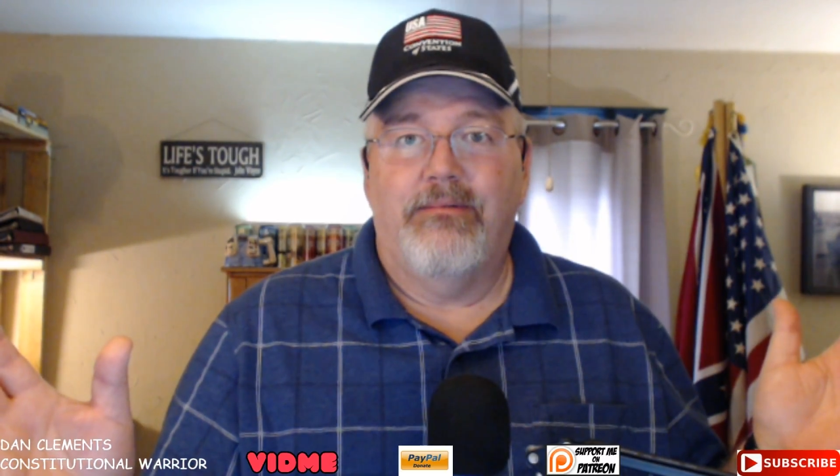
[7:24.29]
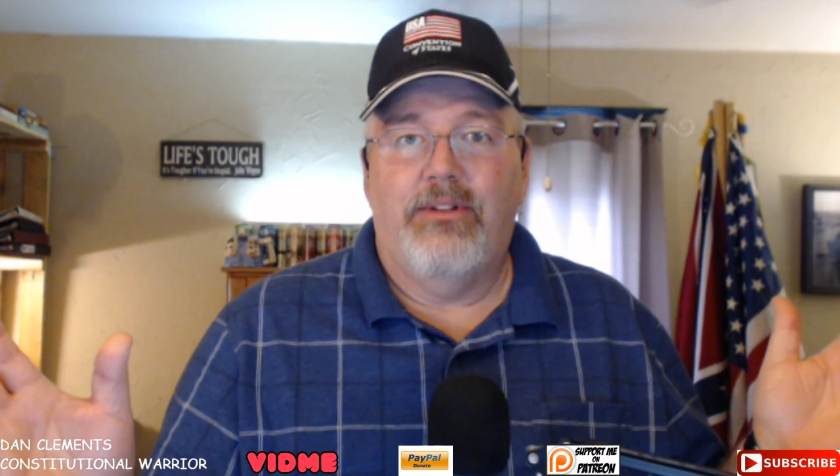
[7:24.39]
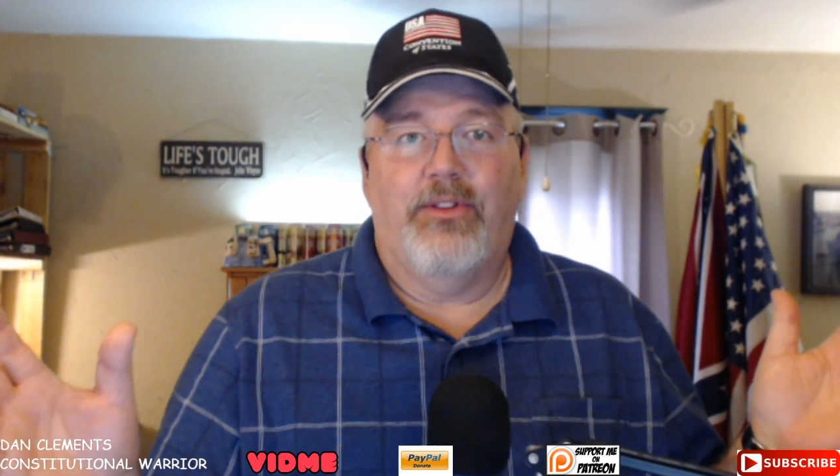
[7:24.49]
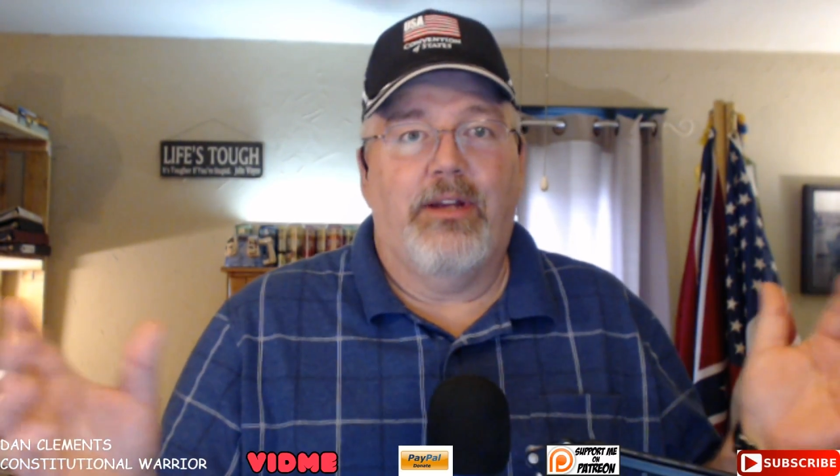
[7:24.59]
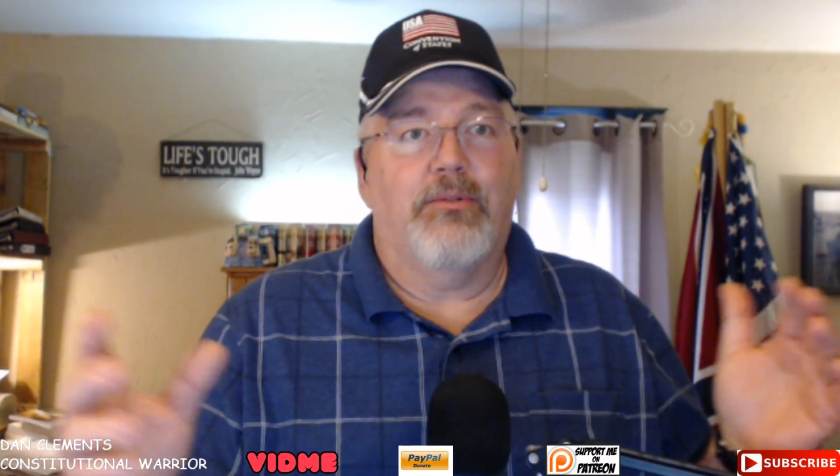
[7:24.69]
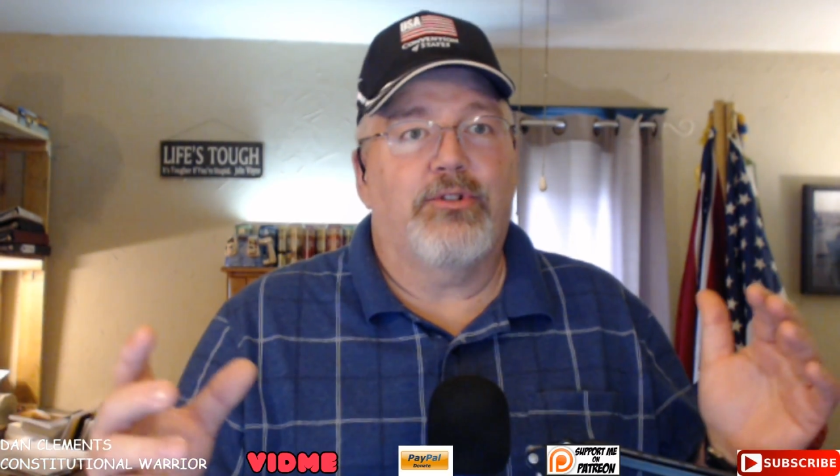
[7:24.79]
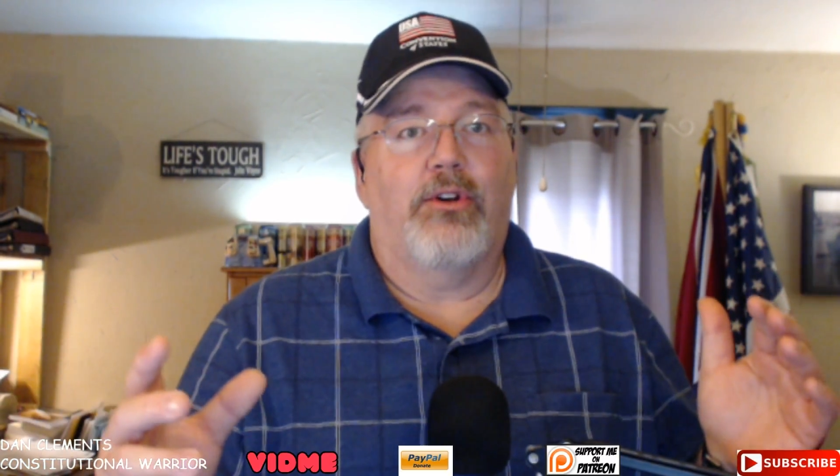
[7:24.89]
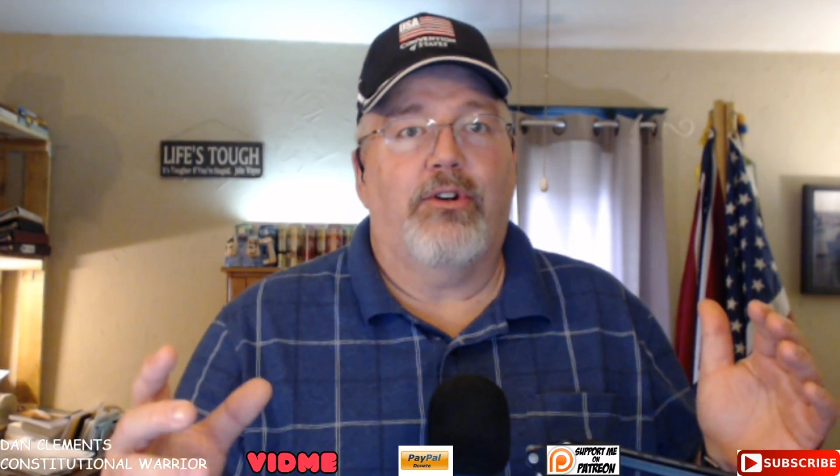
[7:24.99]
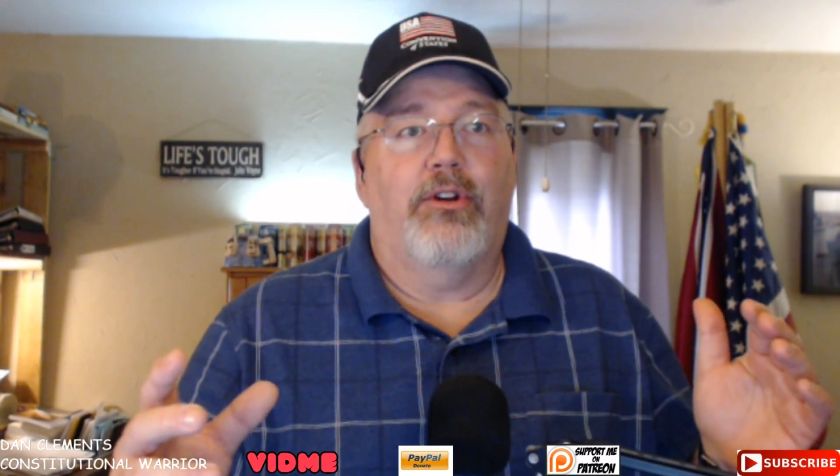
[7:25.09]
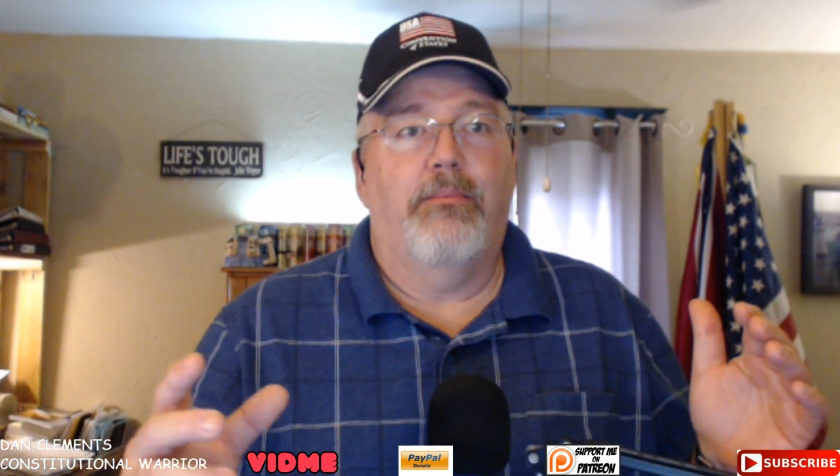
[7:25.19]
Do you think it was
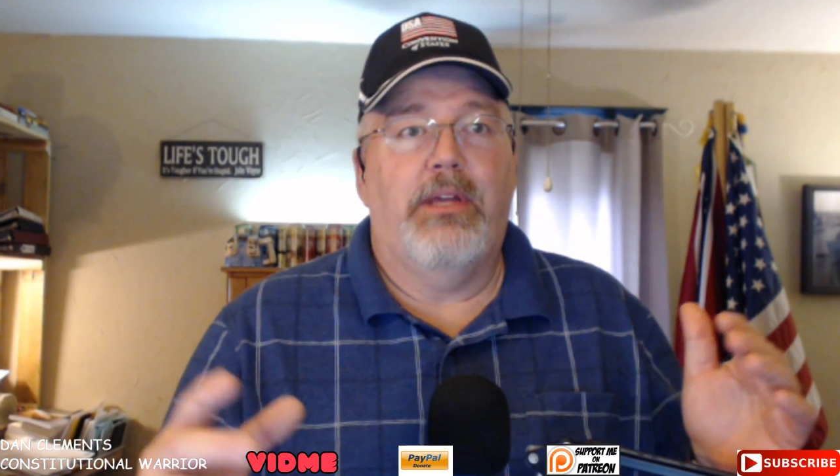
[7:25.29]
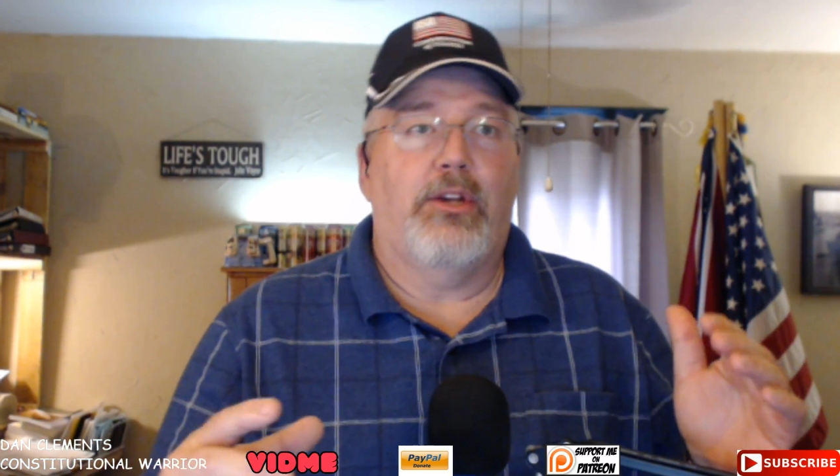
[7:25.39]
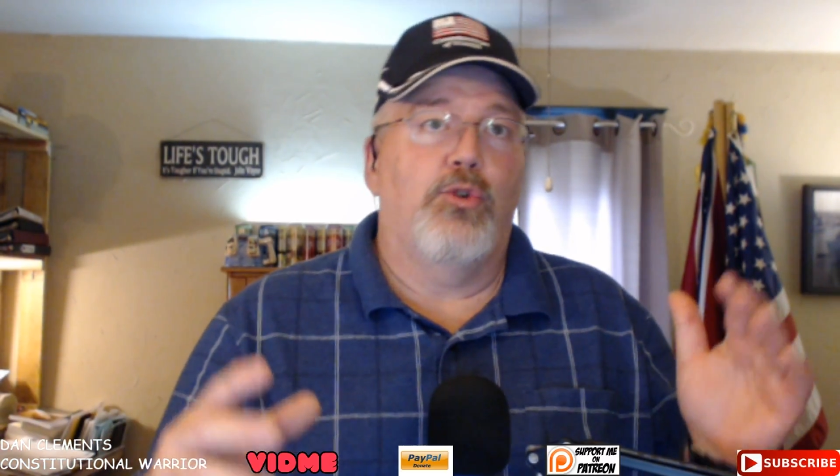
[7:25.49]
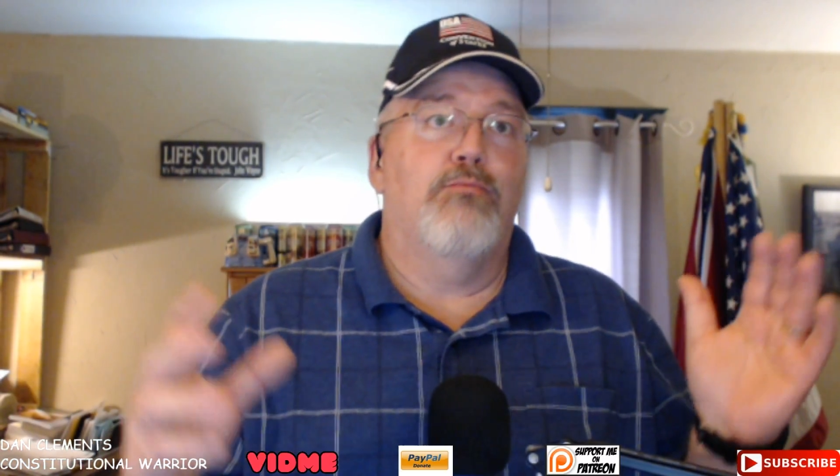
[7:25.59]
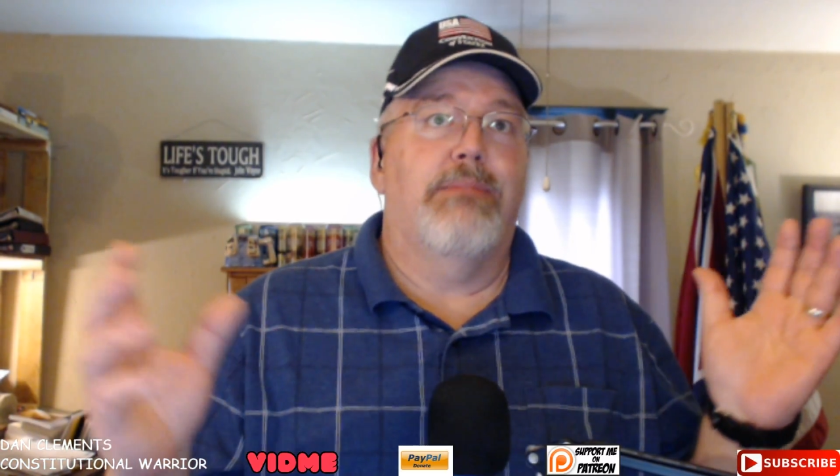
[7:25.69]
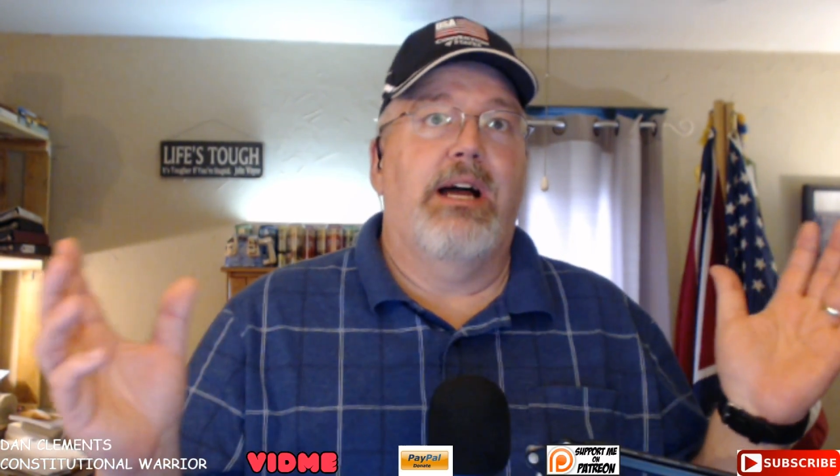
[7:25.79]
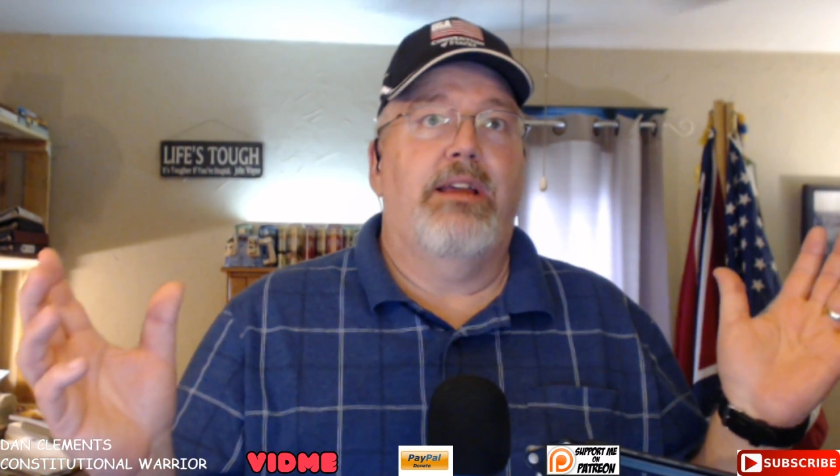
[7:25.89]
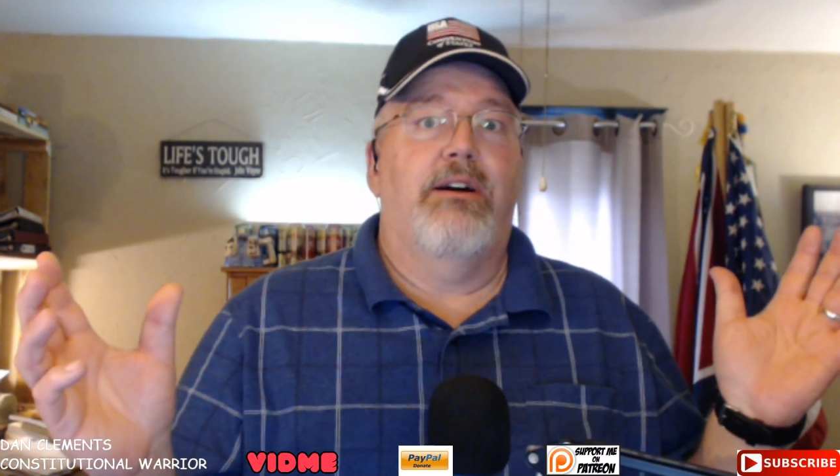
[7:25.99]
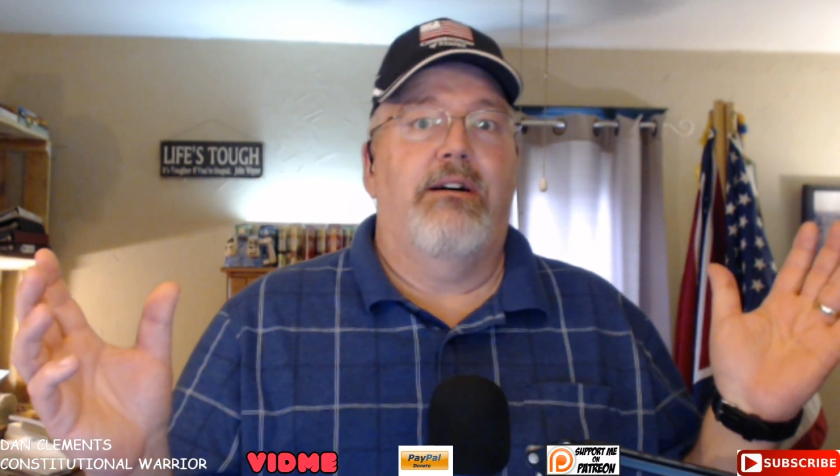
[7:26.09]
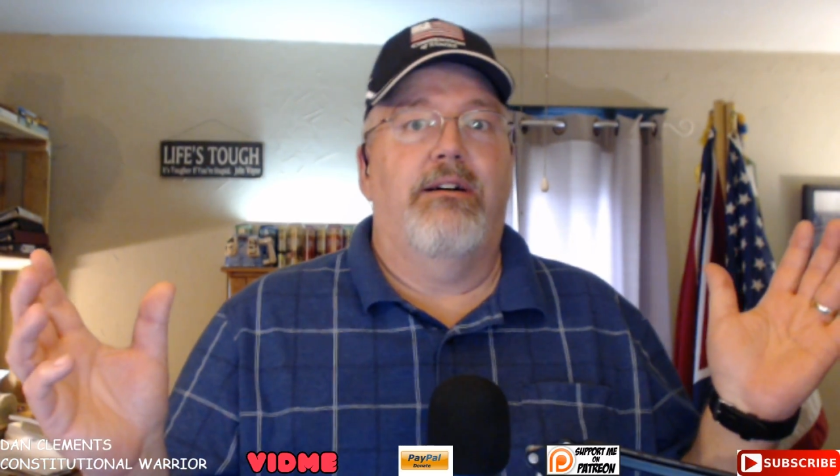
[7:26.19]
all going to be
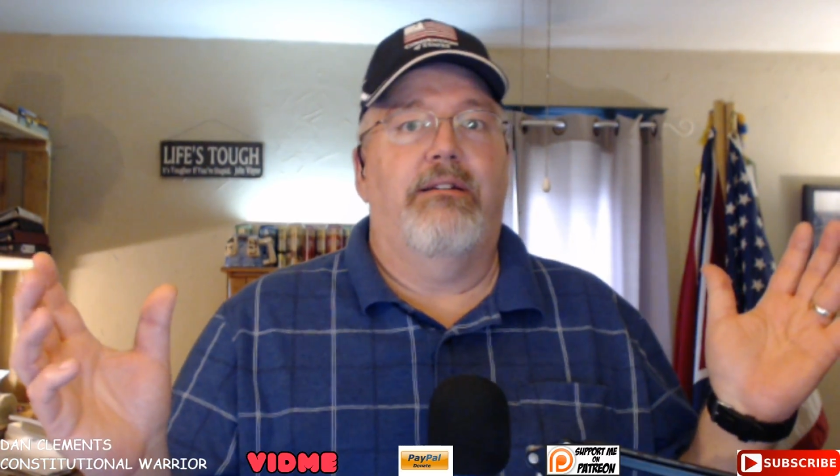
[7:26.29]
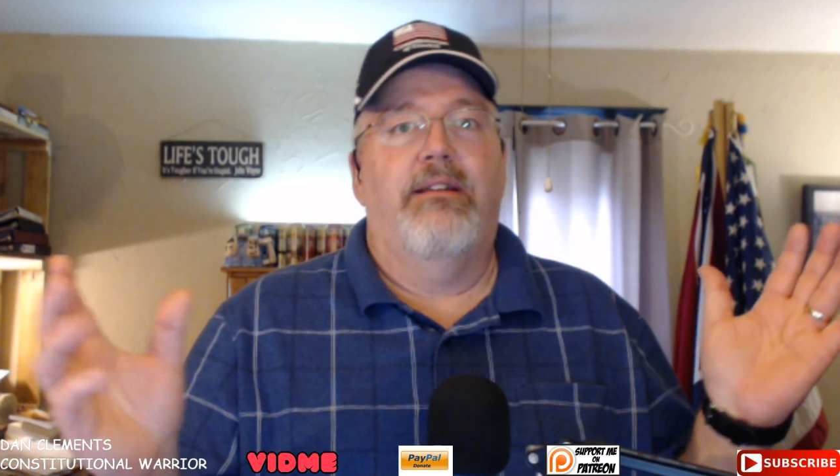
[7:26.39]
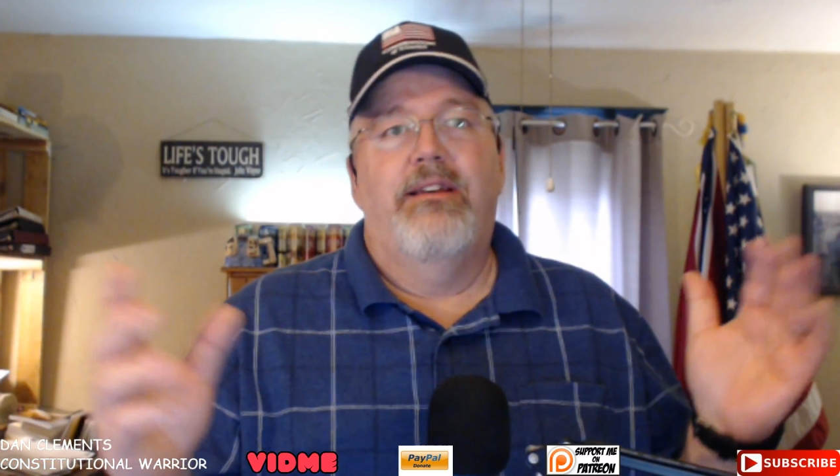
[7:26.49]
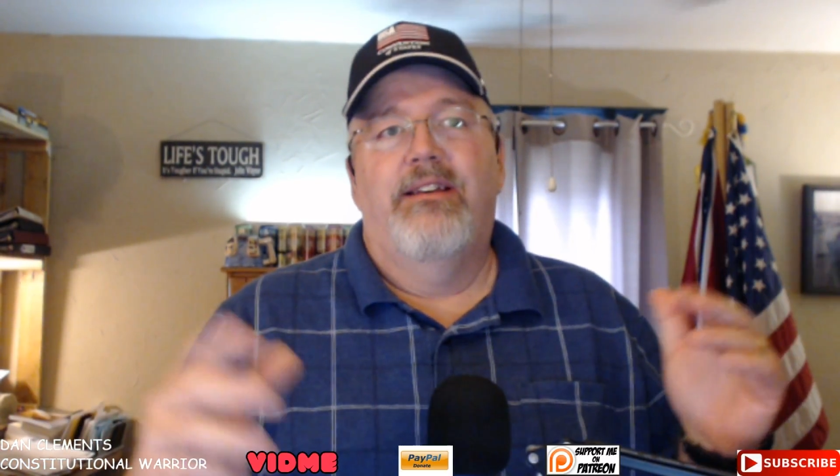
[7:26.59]
kumbaya